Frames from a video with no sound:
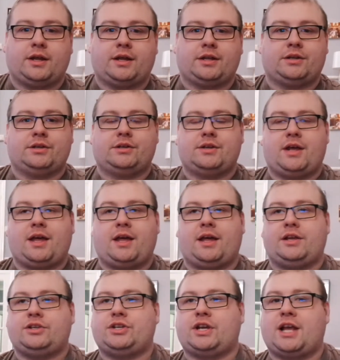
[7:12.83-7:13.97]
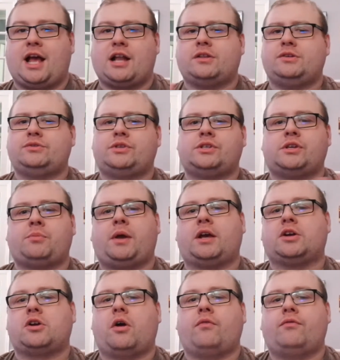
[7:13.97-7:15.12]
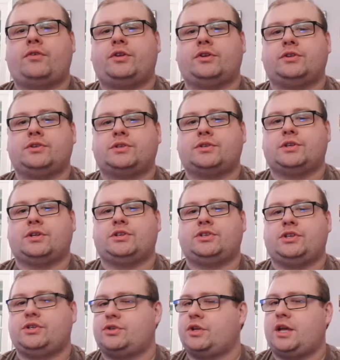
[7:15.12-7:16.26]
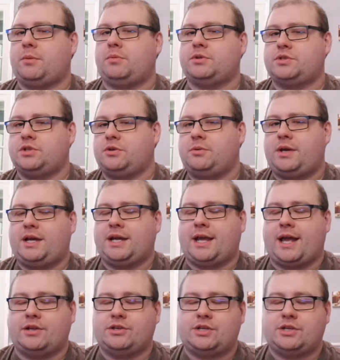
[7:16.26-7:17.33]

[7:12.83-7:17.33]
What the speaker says: and she kind of loses a bit of confidence, and she's unable to do it again.